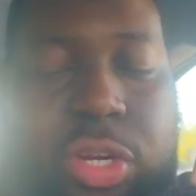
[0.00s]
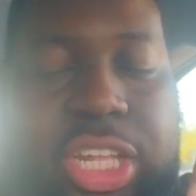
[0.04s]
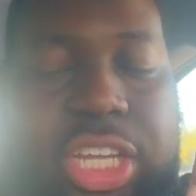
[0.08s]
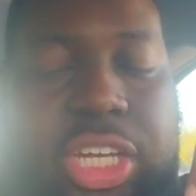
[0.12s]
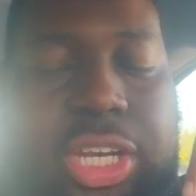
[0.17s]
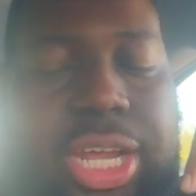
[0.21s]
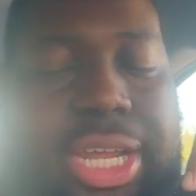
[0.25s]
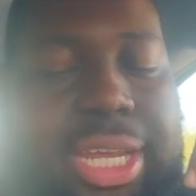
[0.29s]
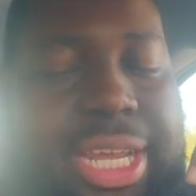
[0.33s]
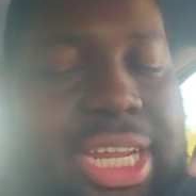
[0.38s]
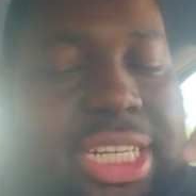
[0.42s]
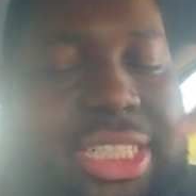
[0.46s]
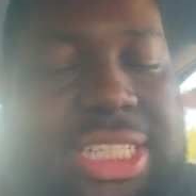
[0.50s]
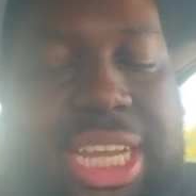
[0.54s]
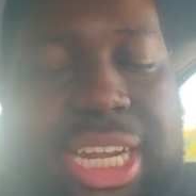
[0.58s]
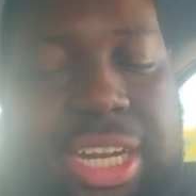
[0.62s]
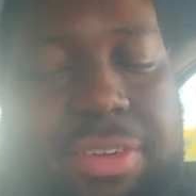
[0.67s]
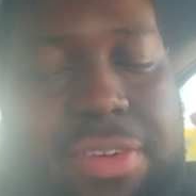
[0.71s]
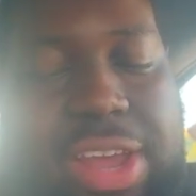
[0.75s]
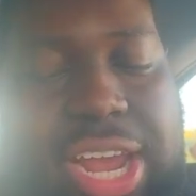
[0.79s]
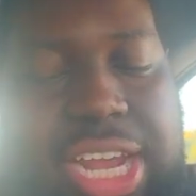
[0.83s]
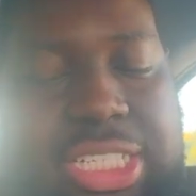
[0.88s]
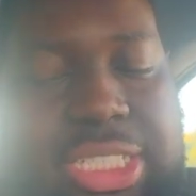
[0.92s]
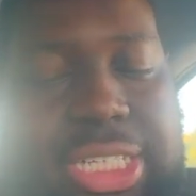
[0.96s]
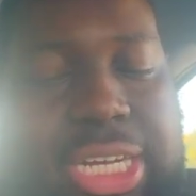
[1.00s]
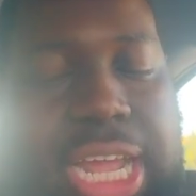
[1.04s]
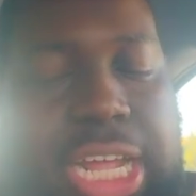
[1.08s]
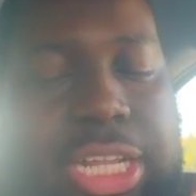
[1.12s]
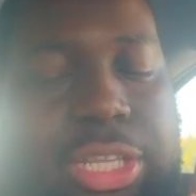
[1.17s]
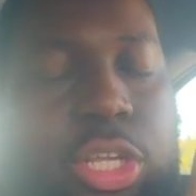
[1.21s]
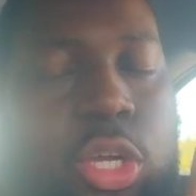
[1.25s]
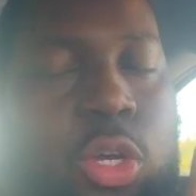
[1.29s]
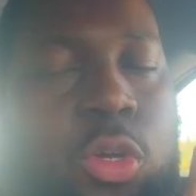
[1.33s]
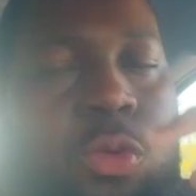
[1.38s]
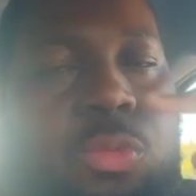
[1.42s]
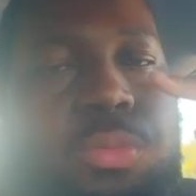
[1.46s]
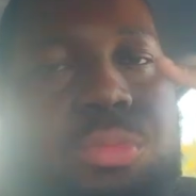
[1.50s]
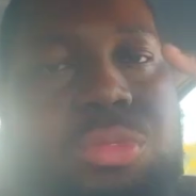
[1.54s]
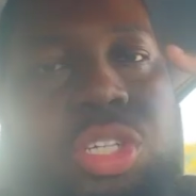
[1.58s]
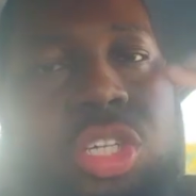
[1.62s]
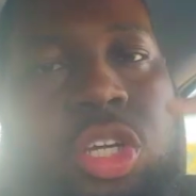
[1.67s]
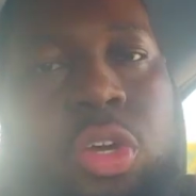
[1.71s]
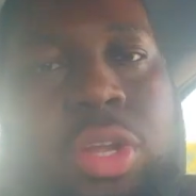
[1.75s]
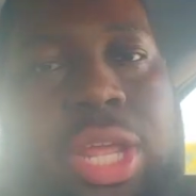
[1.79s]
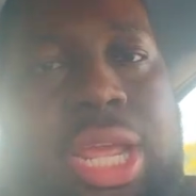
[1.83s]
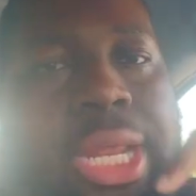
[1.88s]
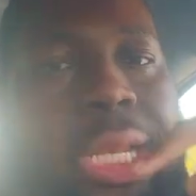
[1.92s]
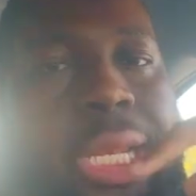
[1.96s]
really couldn't take advantage of that, though. You
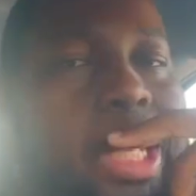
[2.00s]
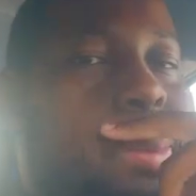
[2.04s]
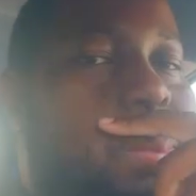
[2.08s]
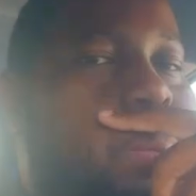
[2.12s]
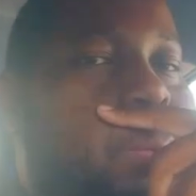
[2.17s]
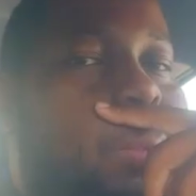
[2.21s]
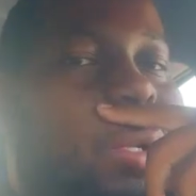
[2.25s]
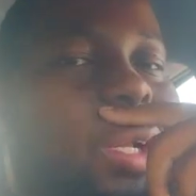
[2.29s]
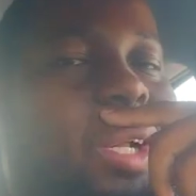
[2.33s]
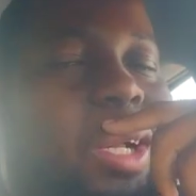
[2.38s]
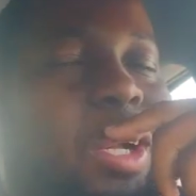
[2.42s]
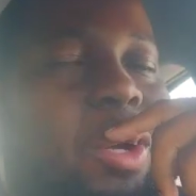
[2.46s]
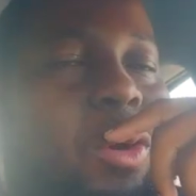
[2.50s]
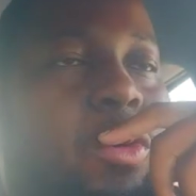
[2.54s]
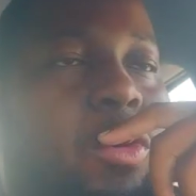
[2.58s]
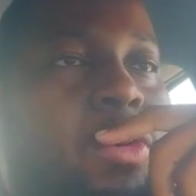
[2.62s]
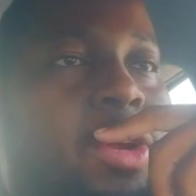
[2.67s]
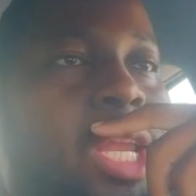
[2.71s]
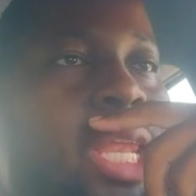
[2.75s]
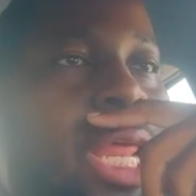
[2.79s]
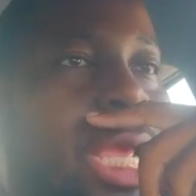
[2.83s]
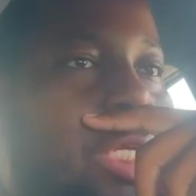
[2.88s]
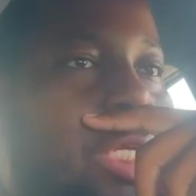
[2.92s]
know, they end up on the